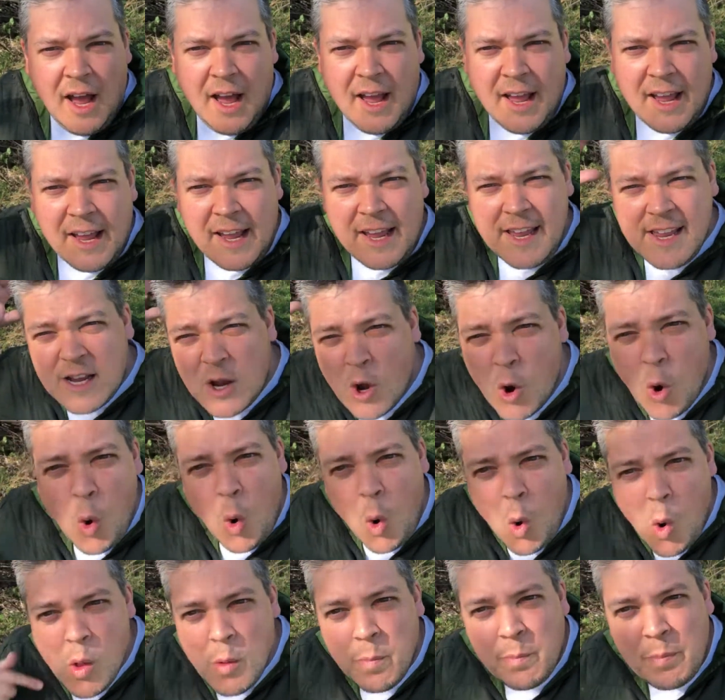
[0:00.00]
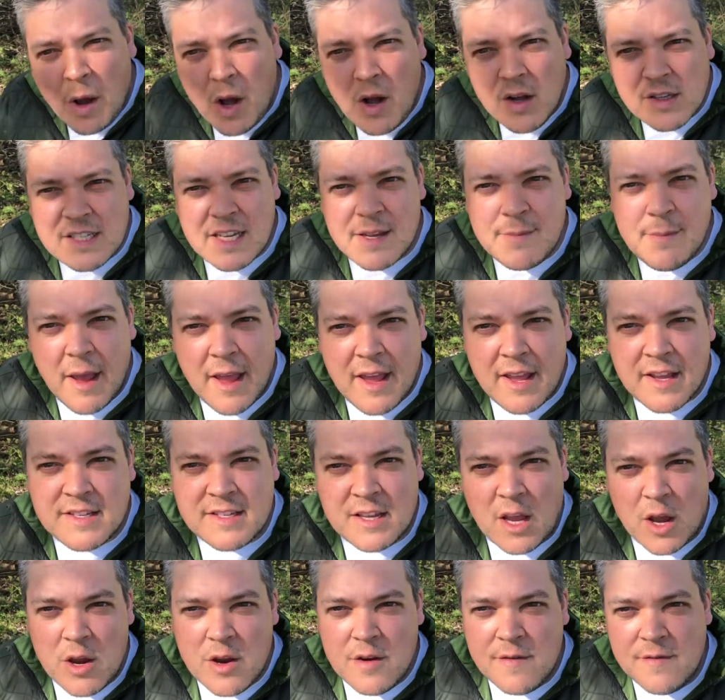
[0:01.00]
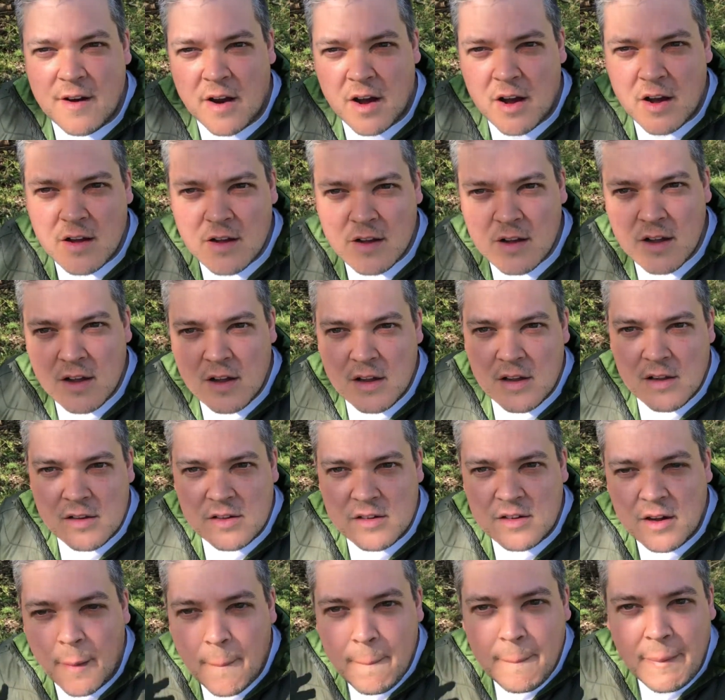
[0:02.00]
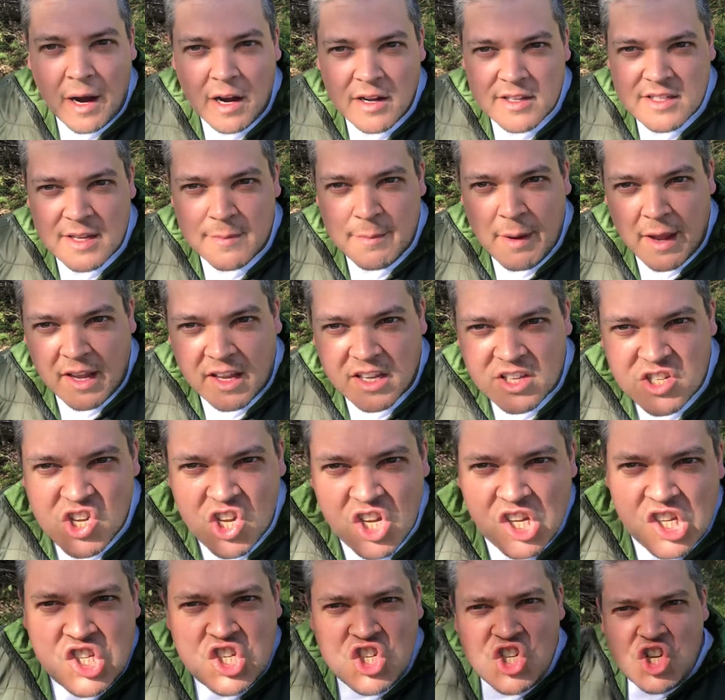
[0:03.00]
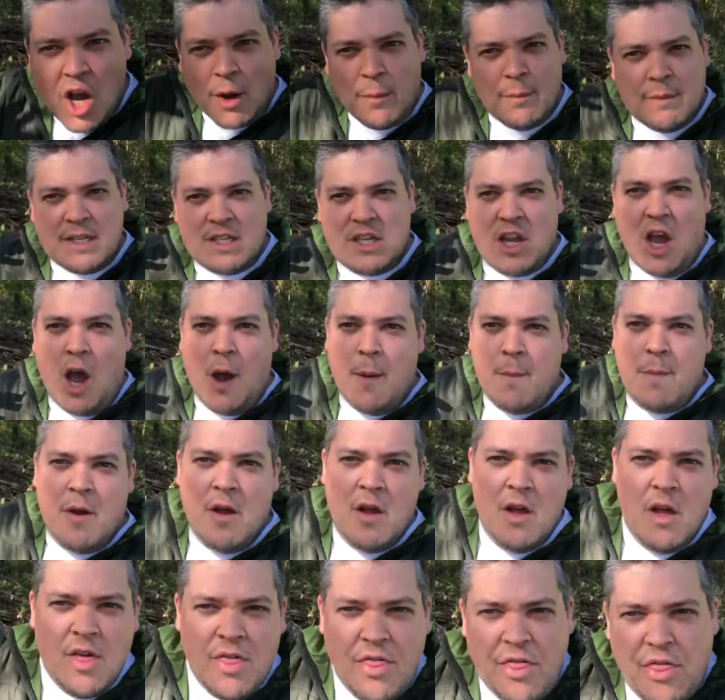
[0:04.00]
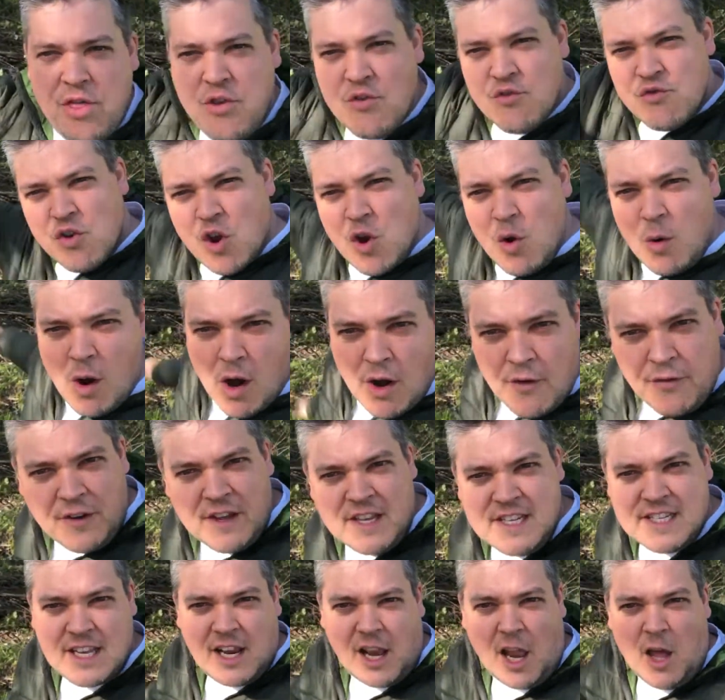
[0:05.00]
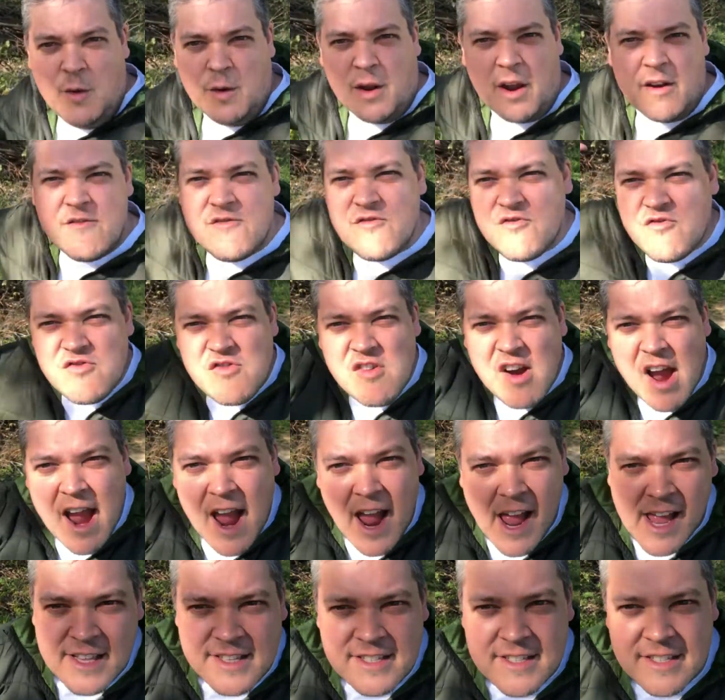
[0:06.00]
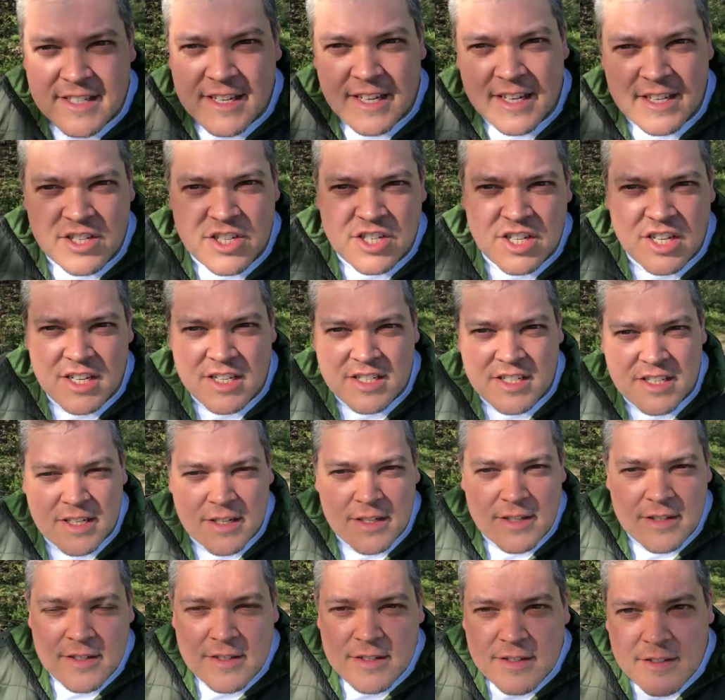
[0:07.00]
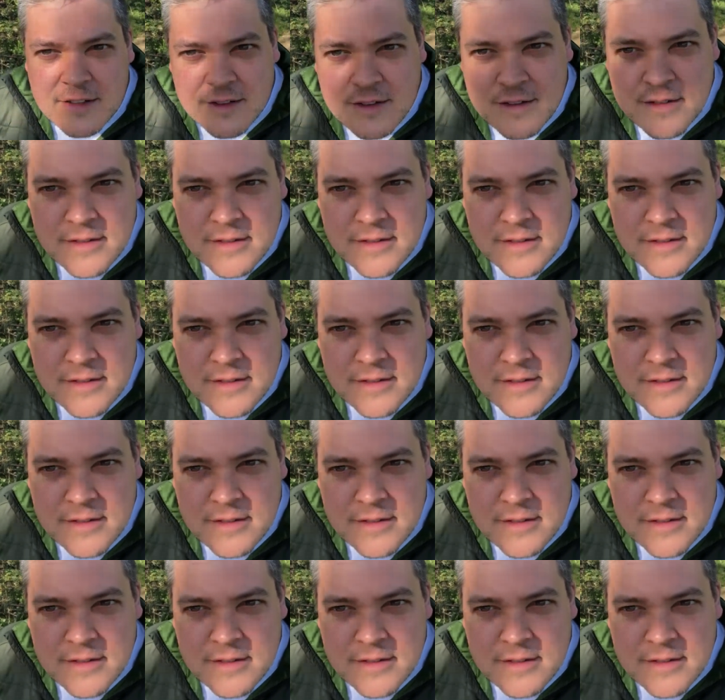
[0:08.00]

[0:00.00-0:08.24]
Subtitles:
He called Bartimaeus over. Bartimaeus jumped up, threw off his cloak and ran to Jesus.